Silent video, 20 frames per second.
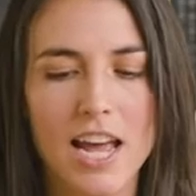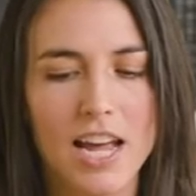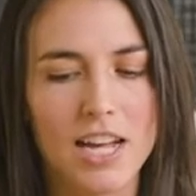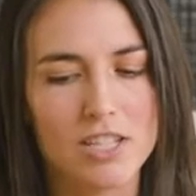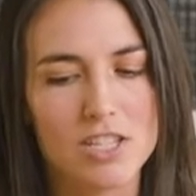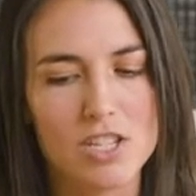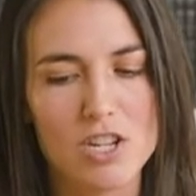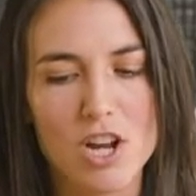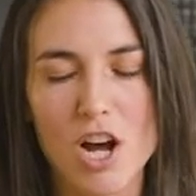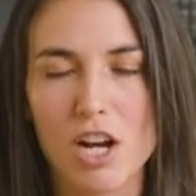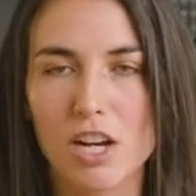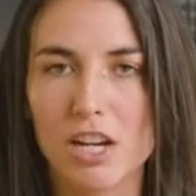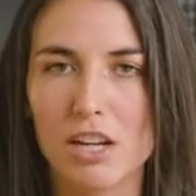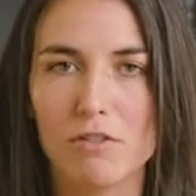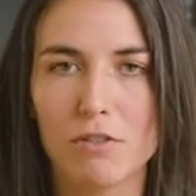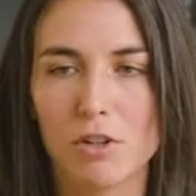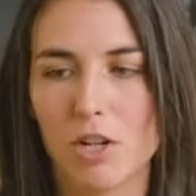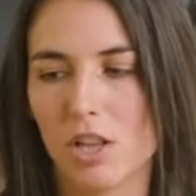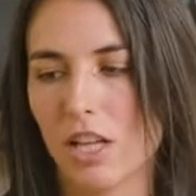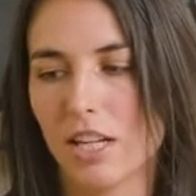It's not
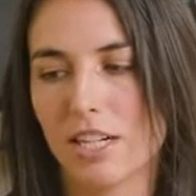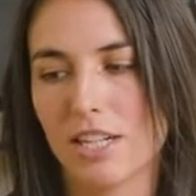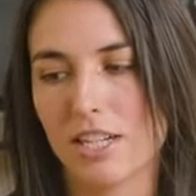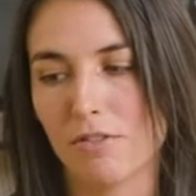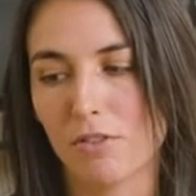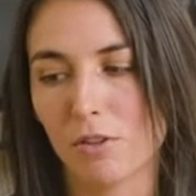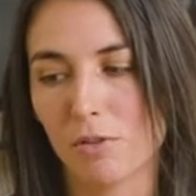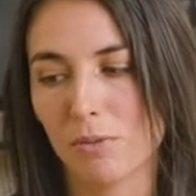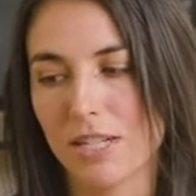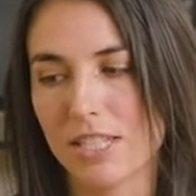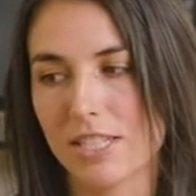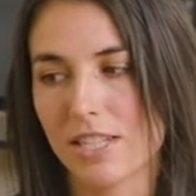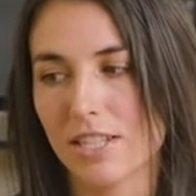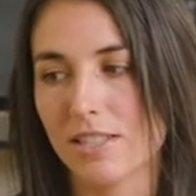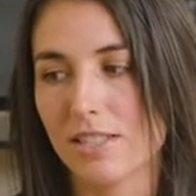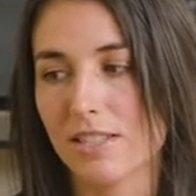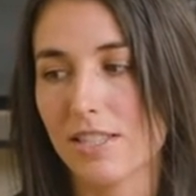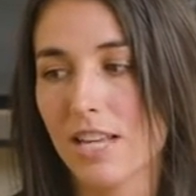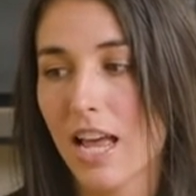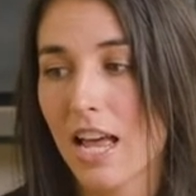good for a lot of different
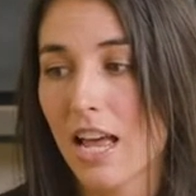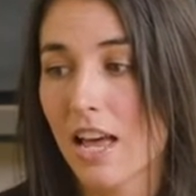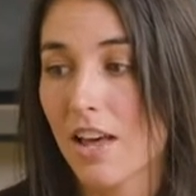reasons.